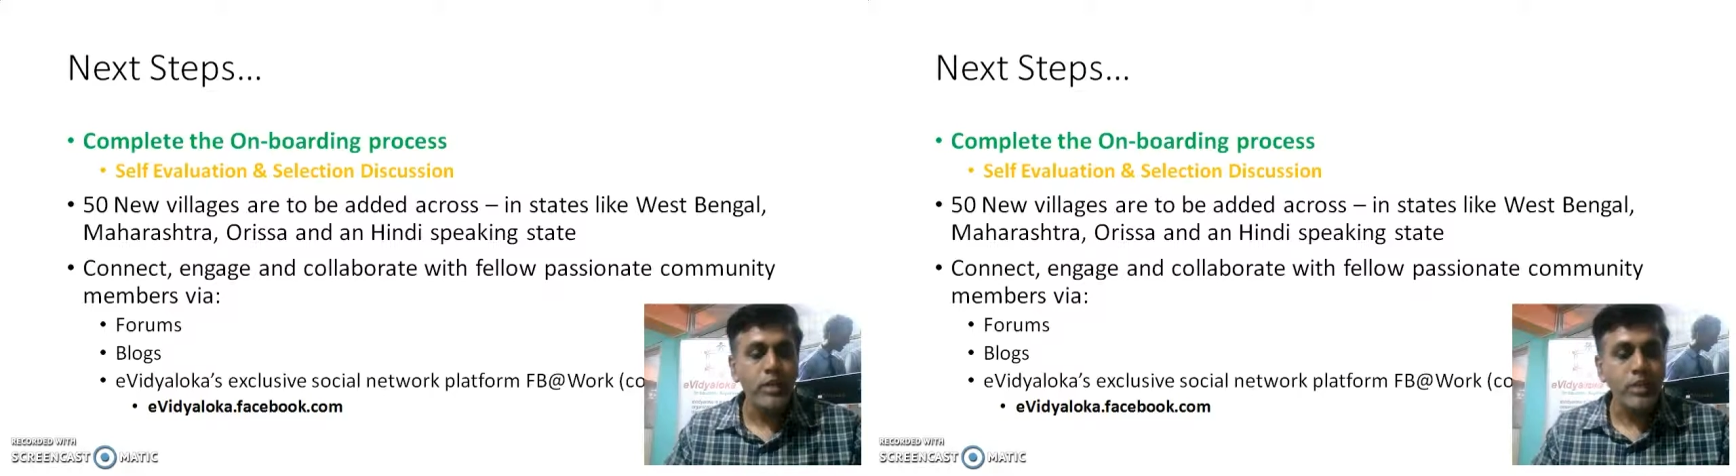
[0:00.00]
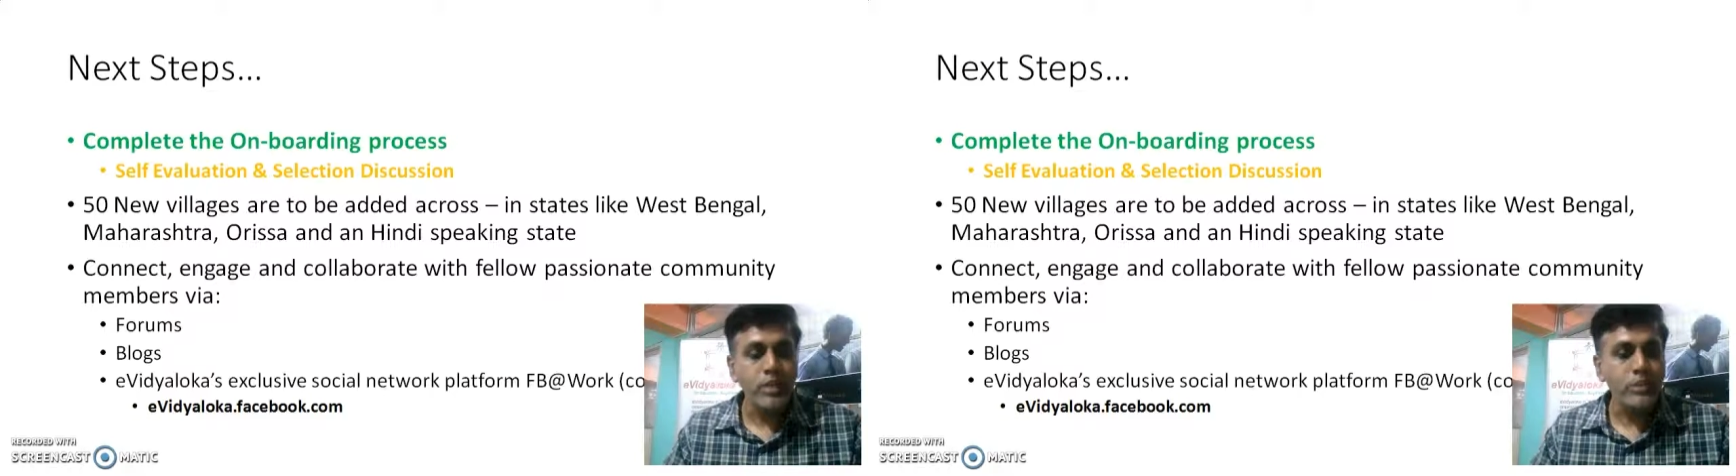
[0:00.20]

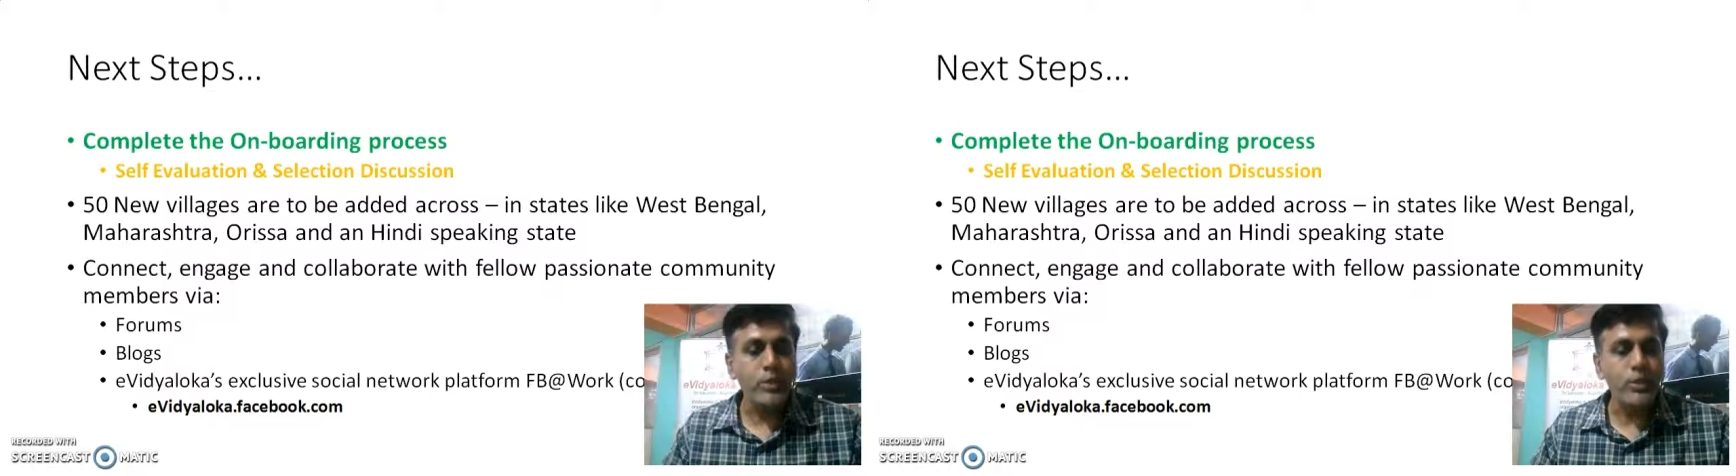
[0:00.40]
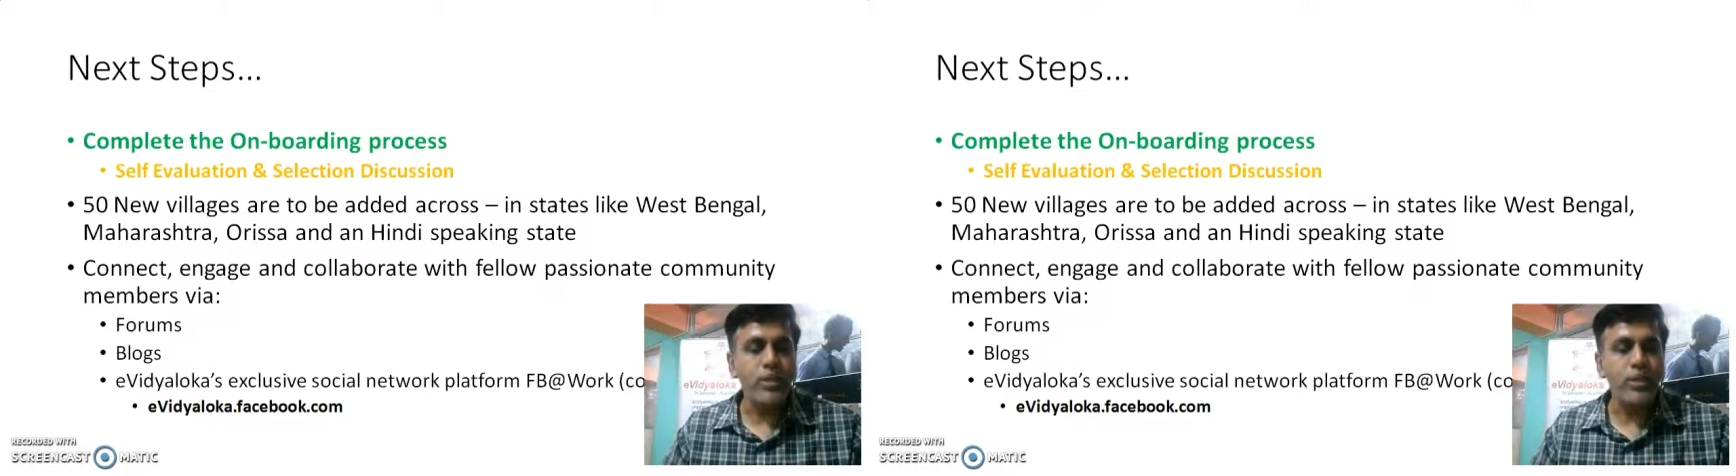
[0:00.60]
in which you
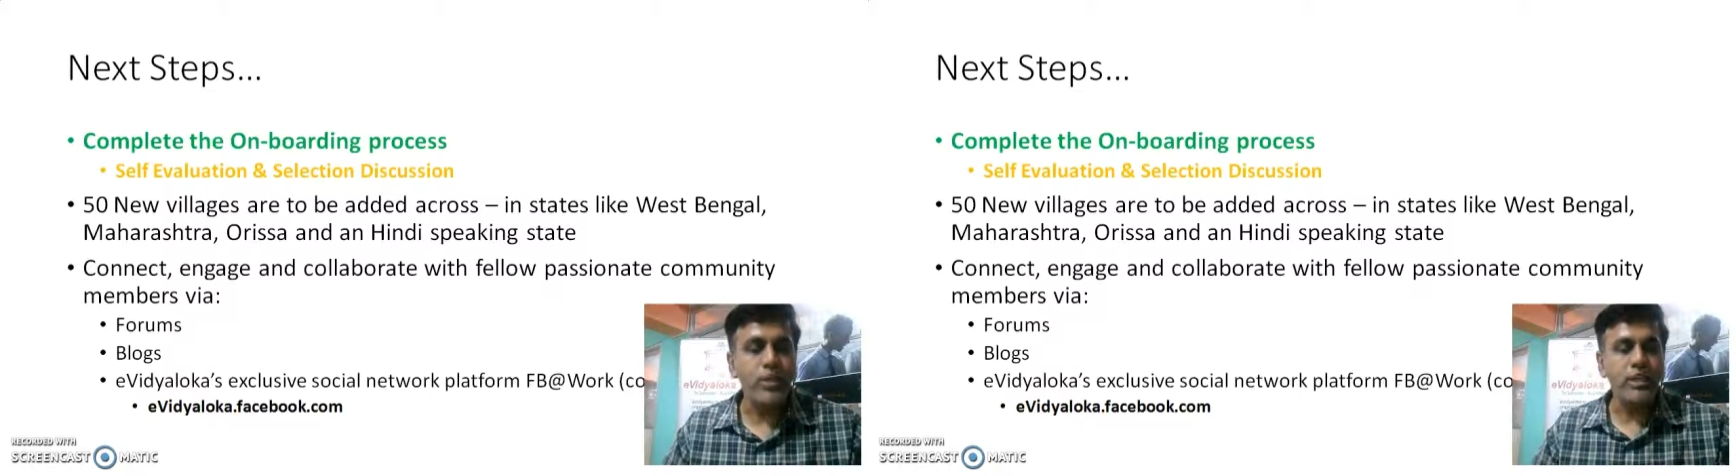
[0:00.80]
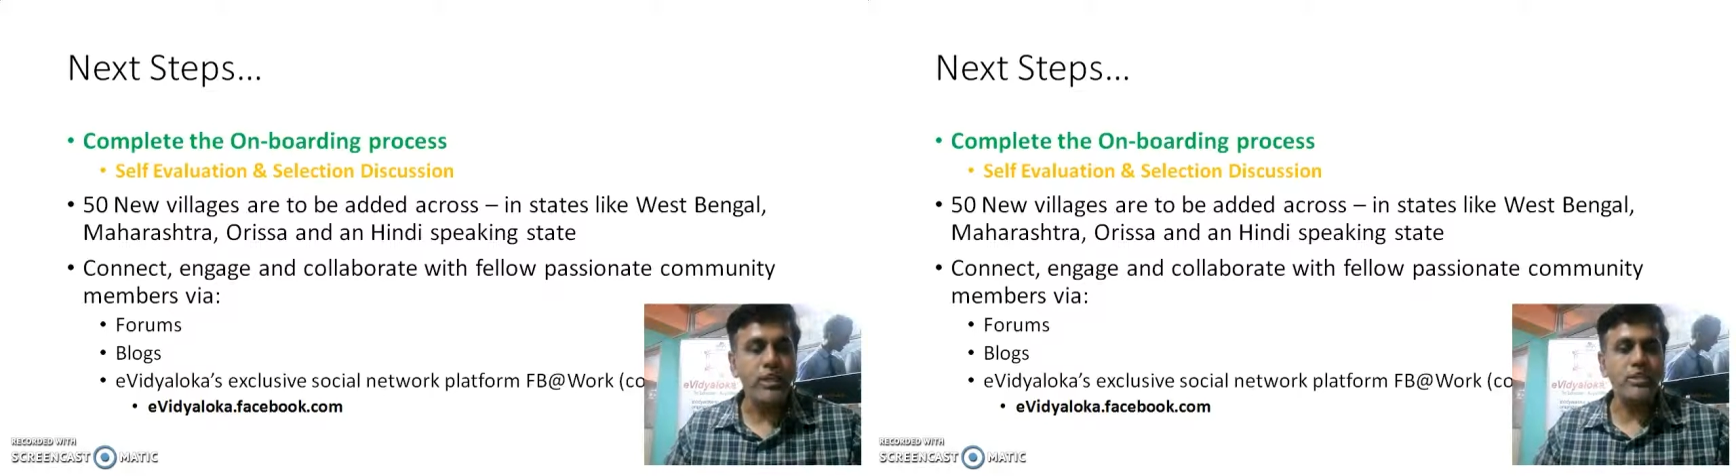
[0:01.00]
can
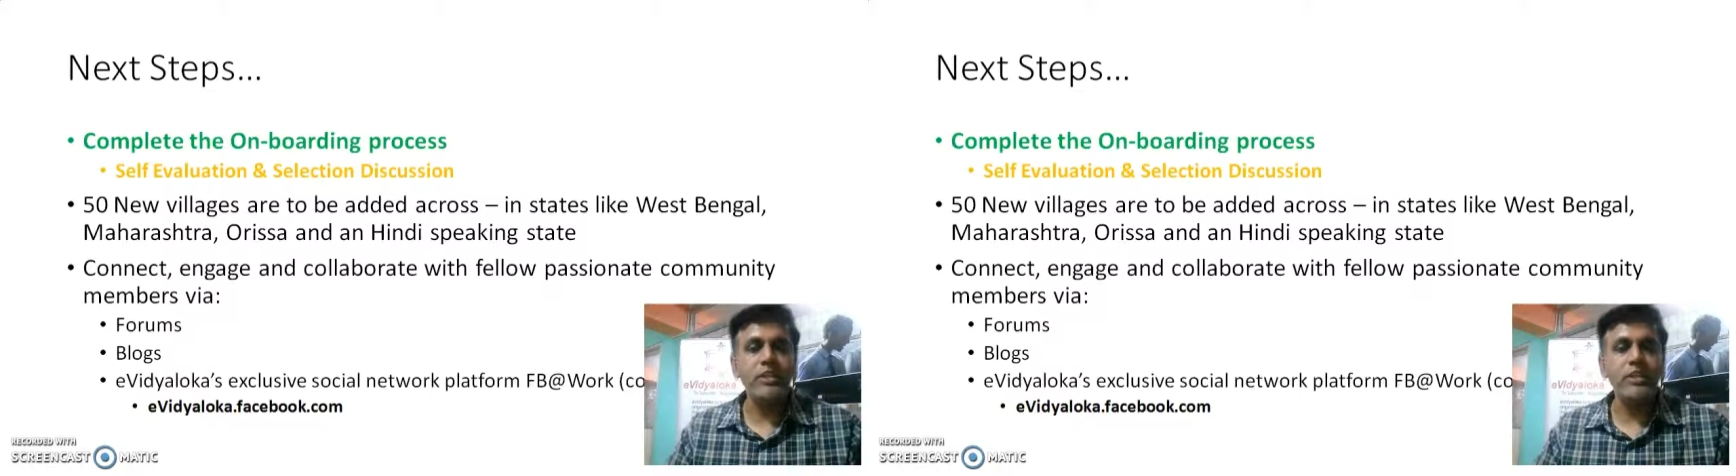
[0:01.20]
engage and